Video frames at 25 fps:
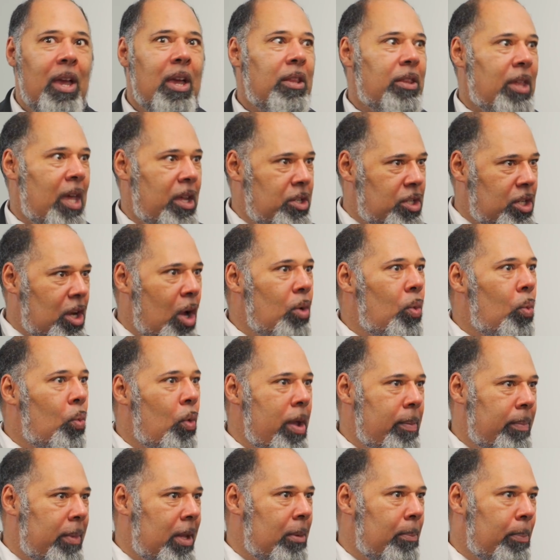They show
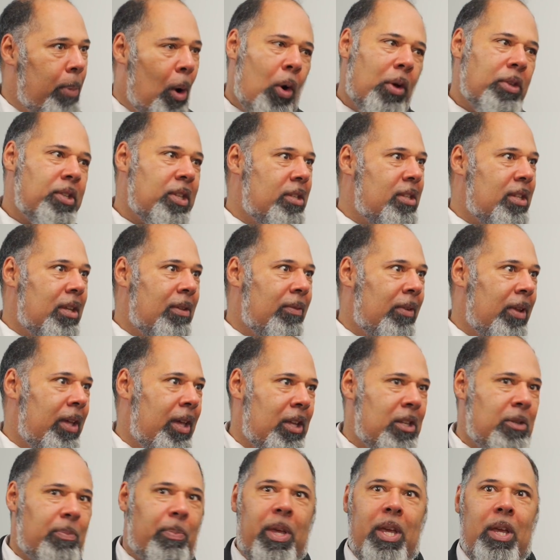women positively
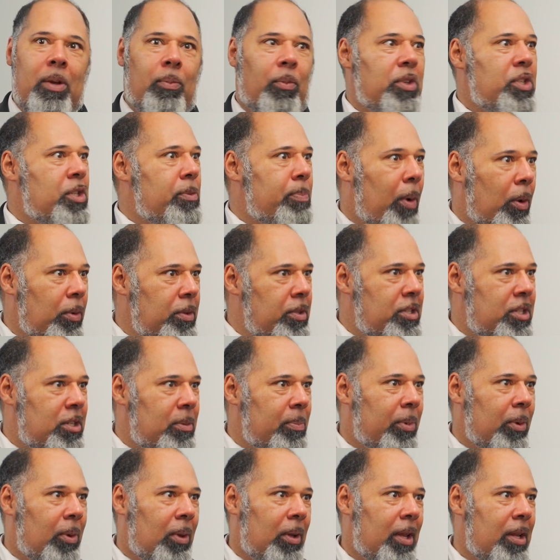as being
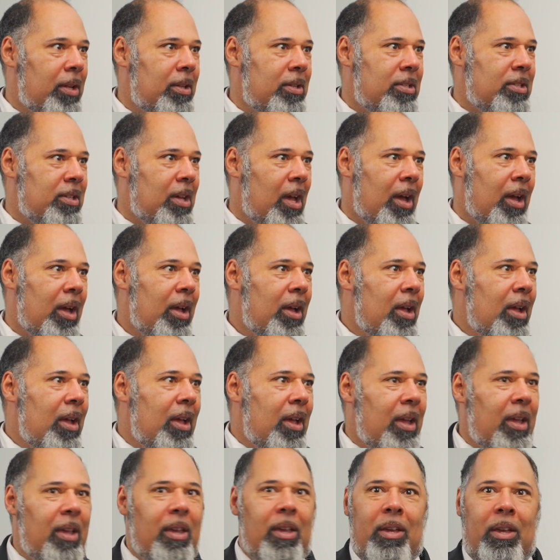responsible and
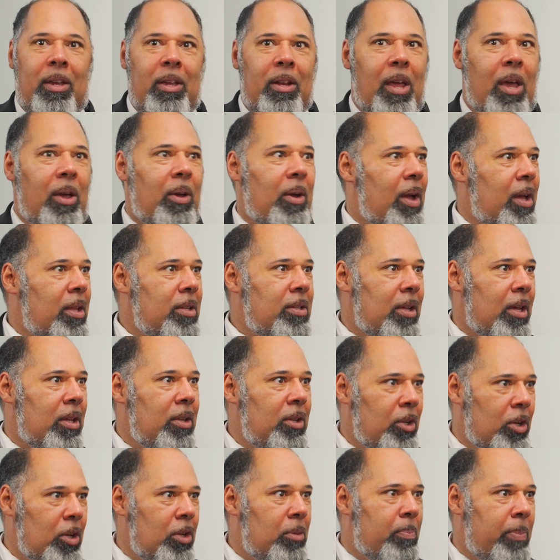and
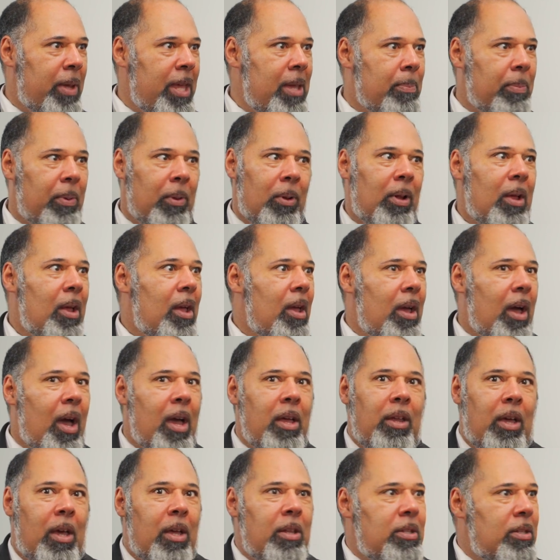good people.
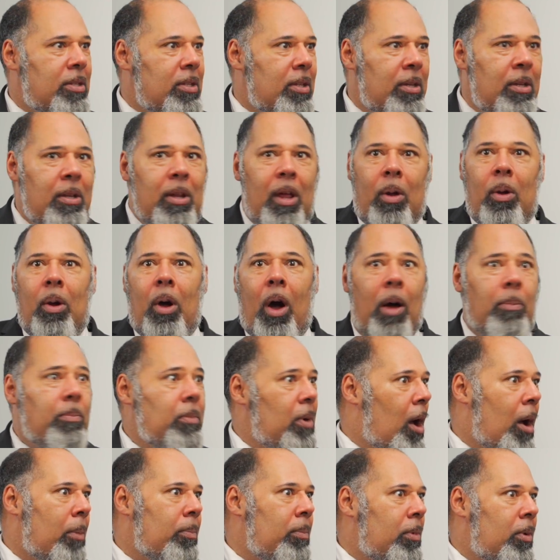And
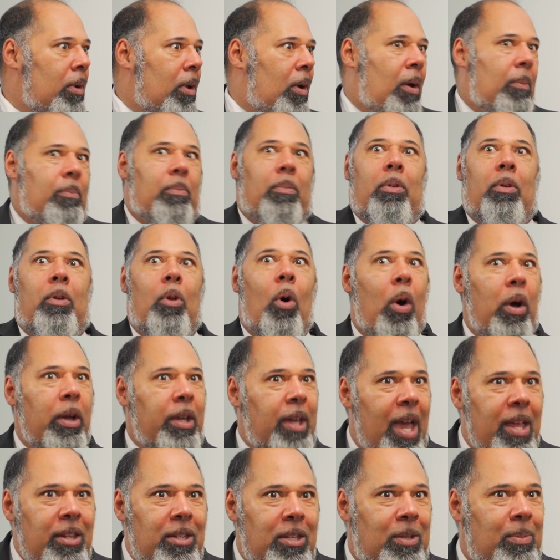I'm not
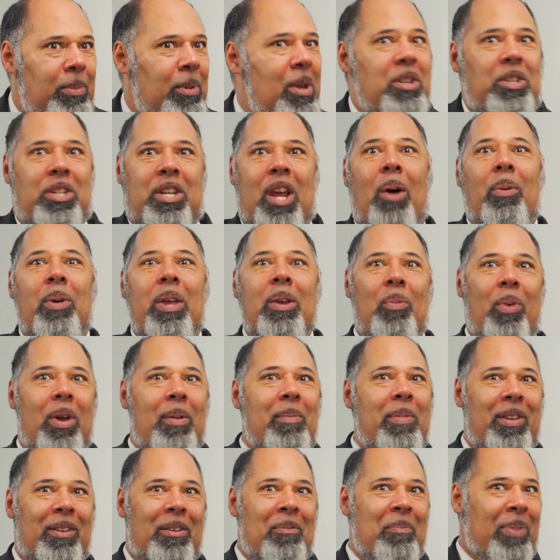against showing
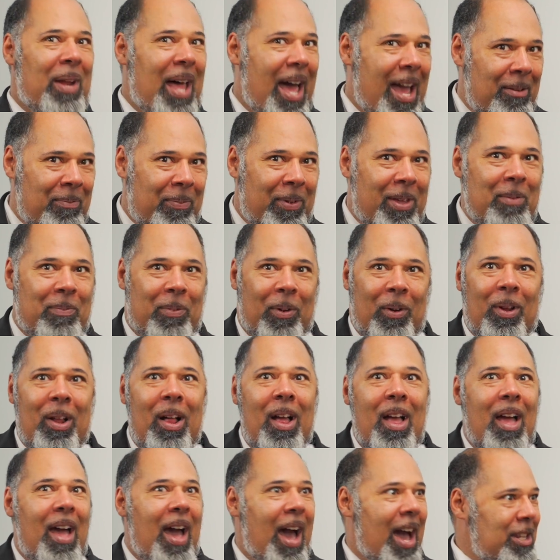women and black people
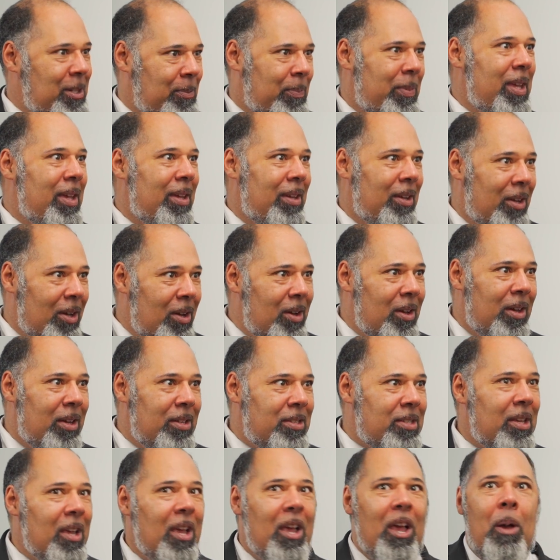as being good,
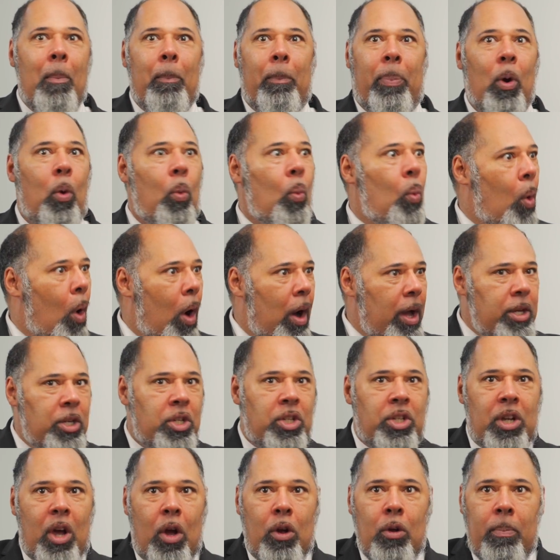but why
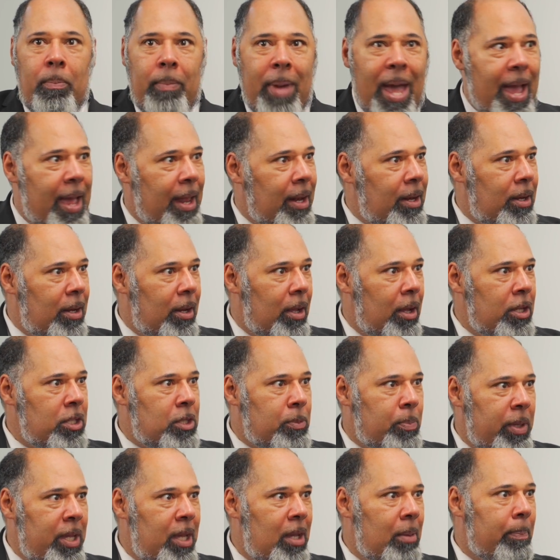show men as
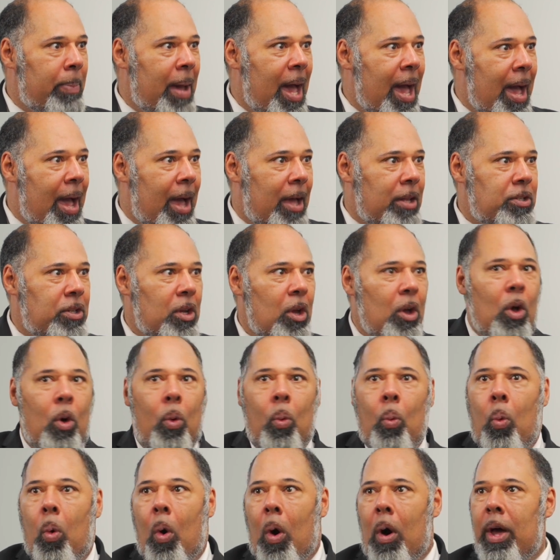being bad?
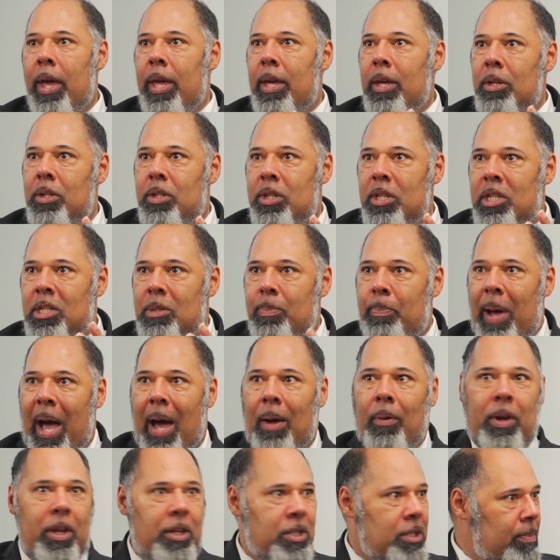Why
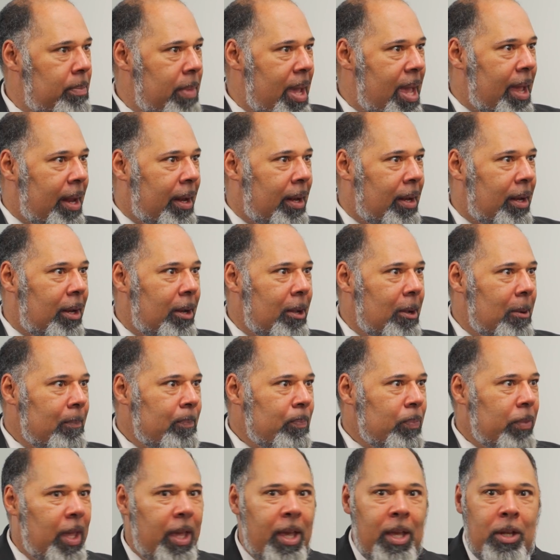disparage men
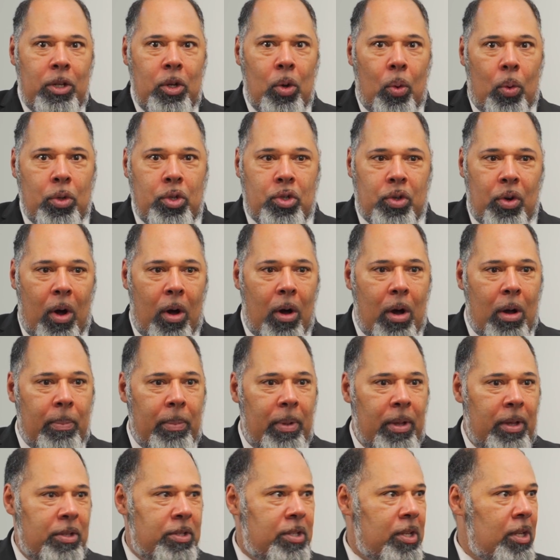in your
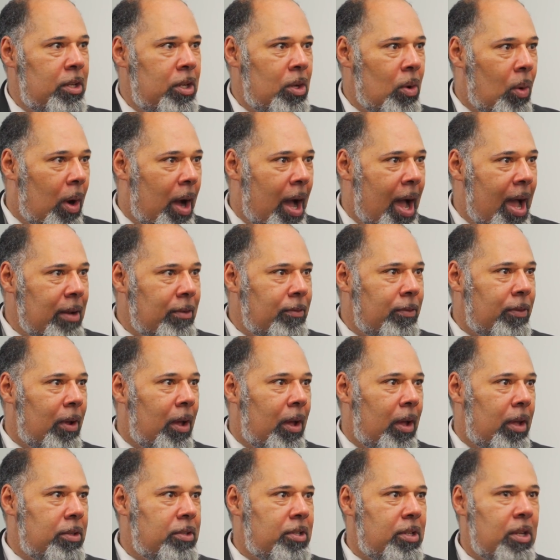dramas, in your
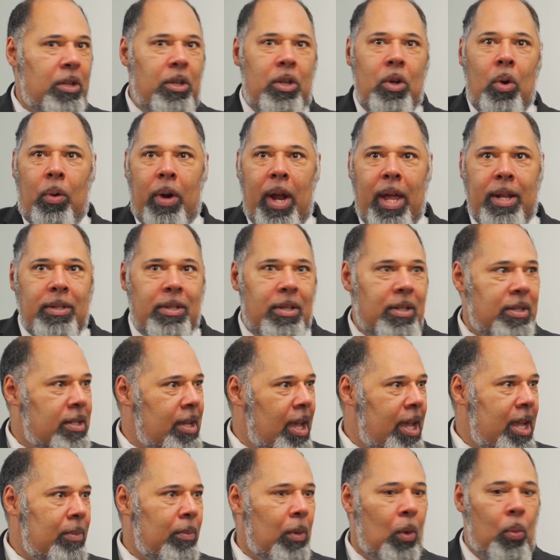adverts, in your
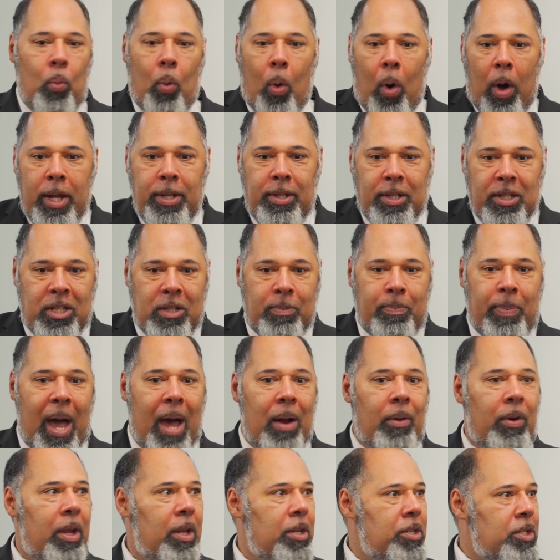entertainment? Why
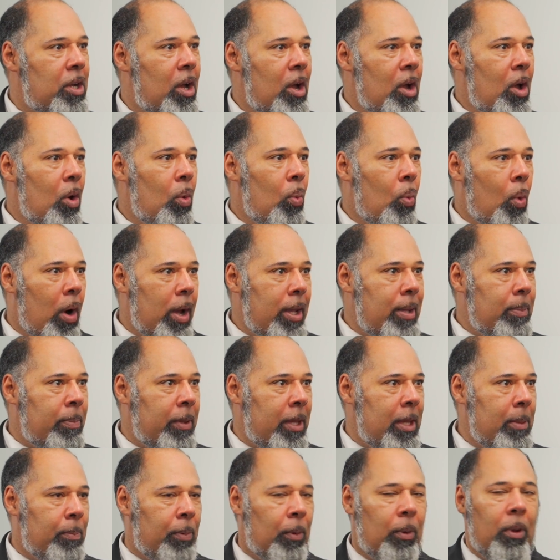disparage white
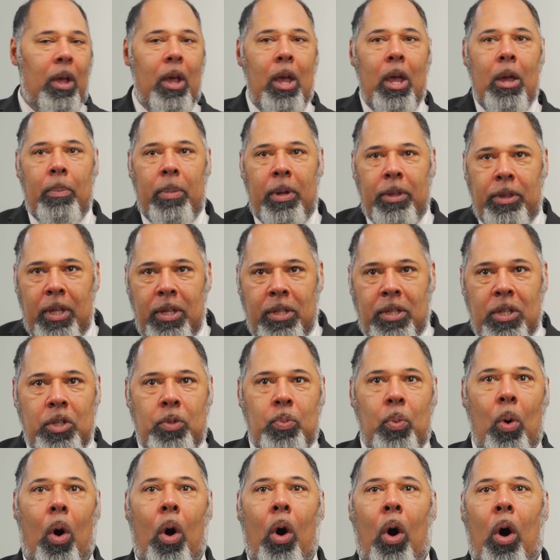people? But this is
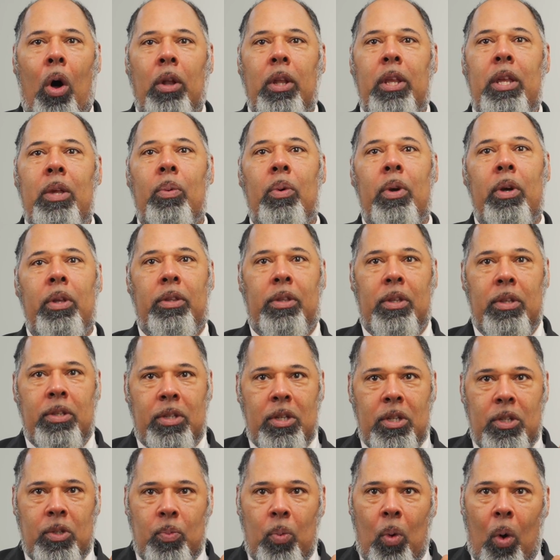what Hollywood, this
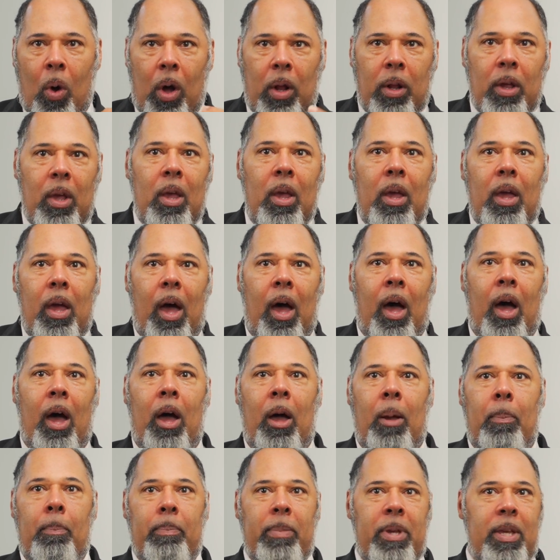is what
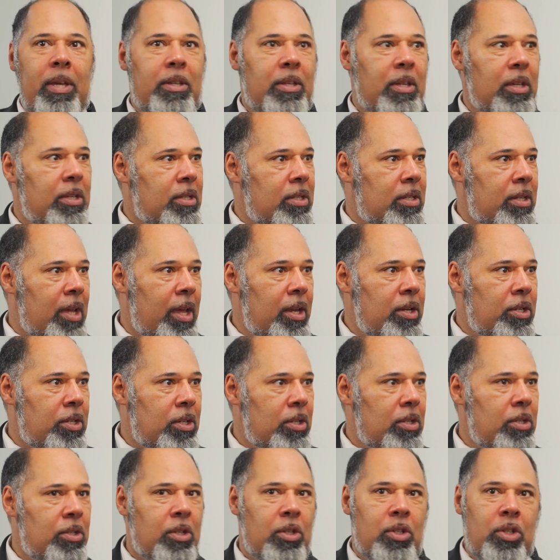media
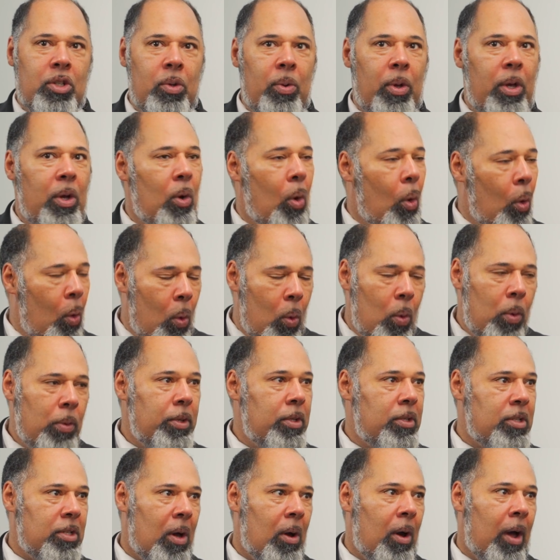stations are doing all the
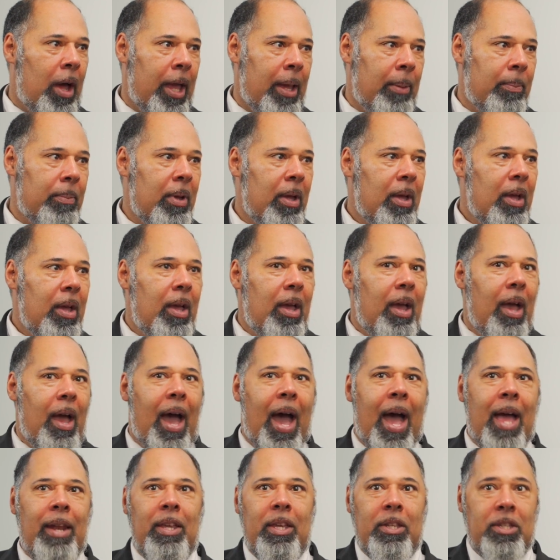time,
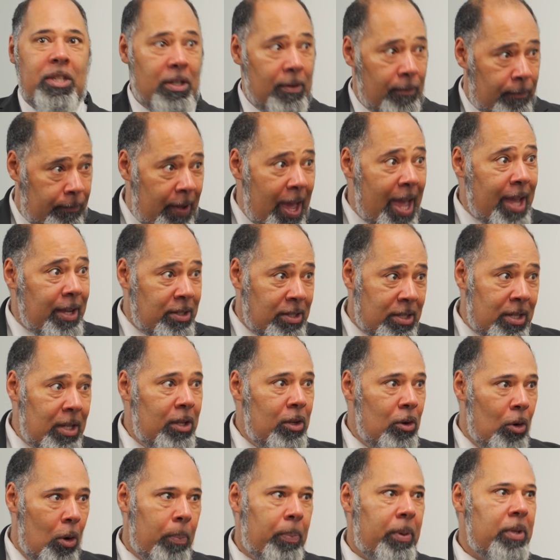and it's affecting
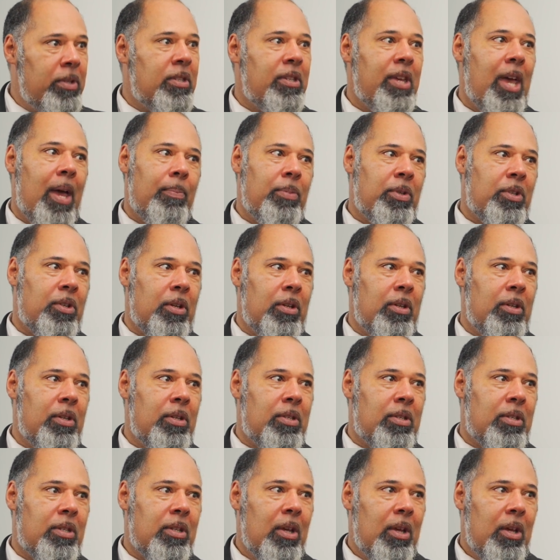your
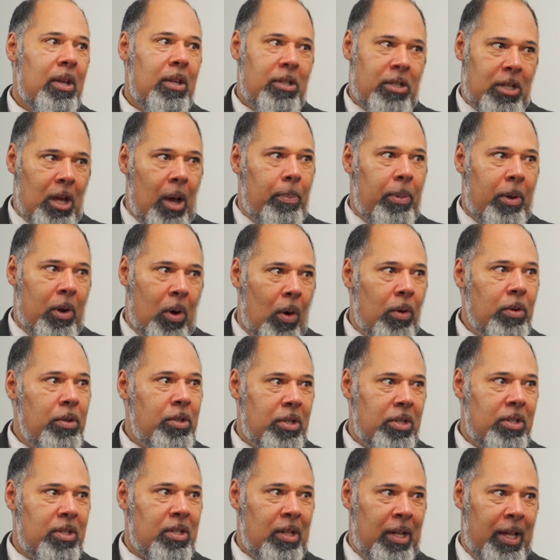perceptions
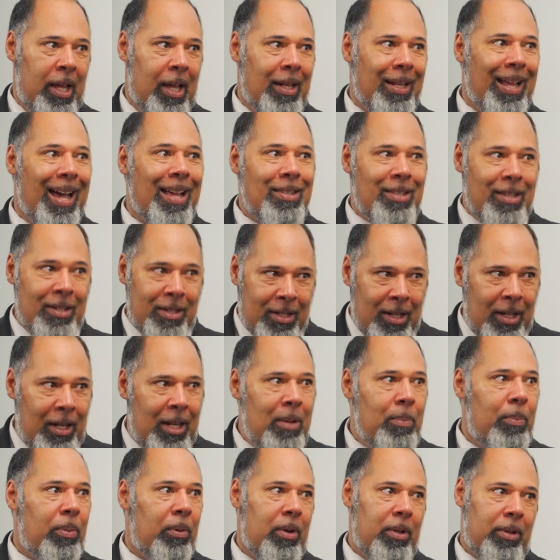subconsciously, and that's a
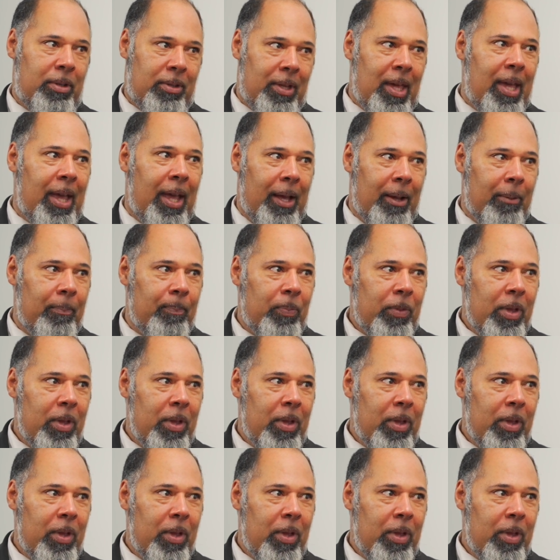deliberate thing,